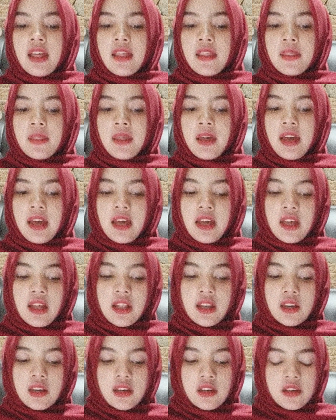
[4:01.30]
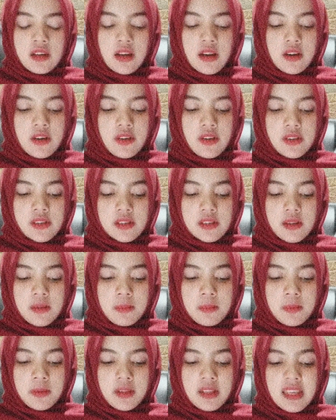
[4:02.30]
Then another
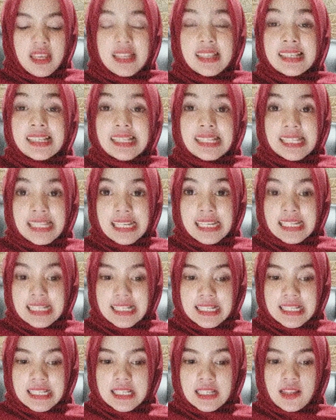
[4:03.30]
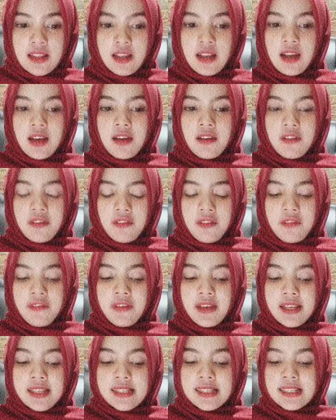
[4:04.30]
example is this, a
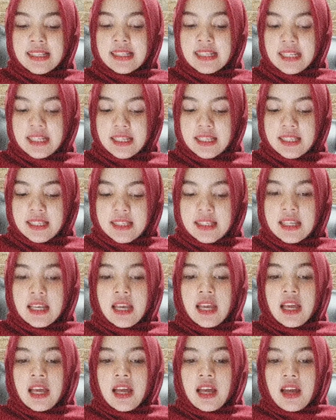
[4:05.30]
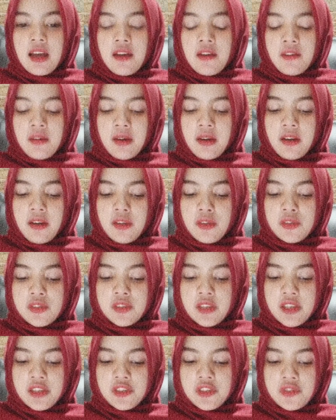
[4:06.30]
prefix this,
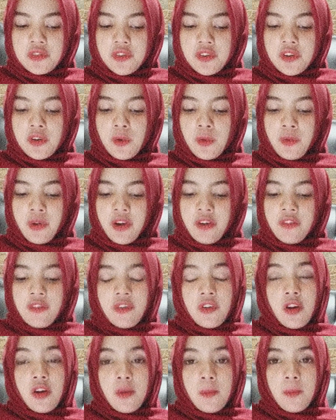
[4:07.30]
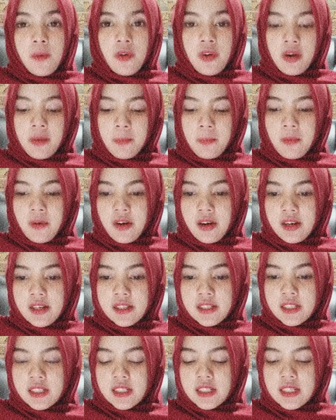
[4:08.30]
usage for away from or
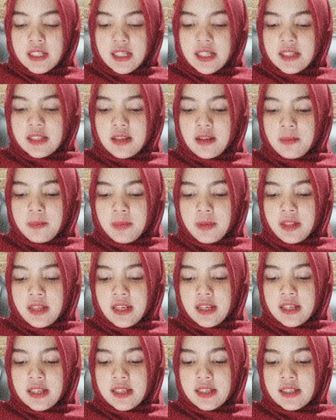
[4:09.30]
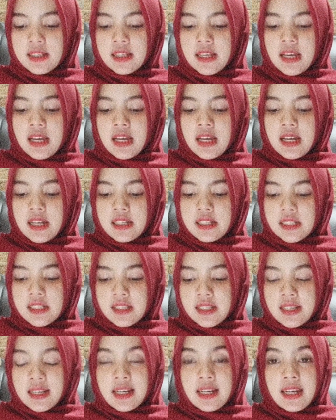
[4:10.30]
apart. The example is
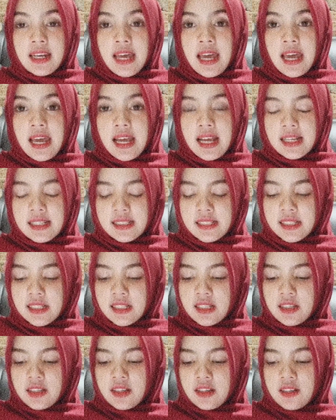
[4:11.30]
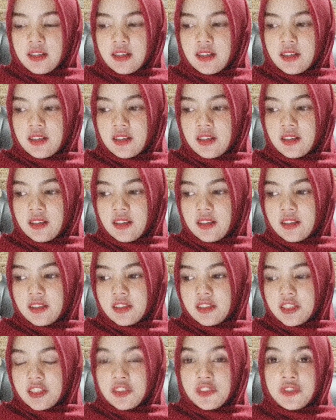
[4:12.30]
disconnect,
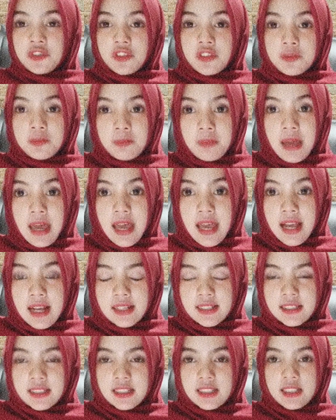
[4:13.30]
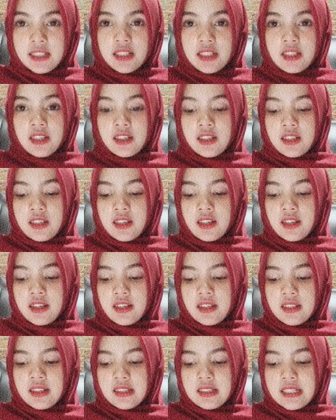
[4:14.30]
disrespect,
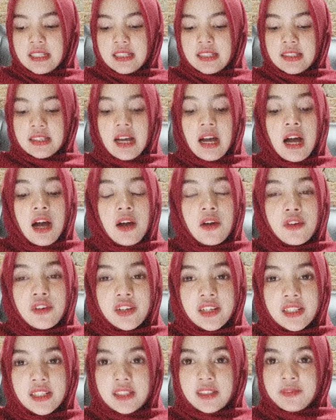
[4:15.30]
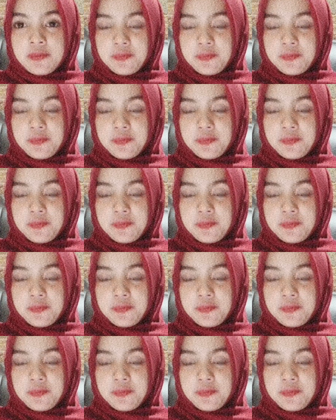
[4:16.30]
disown.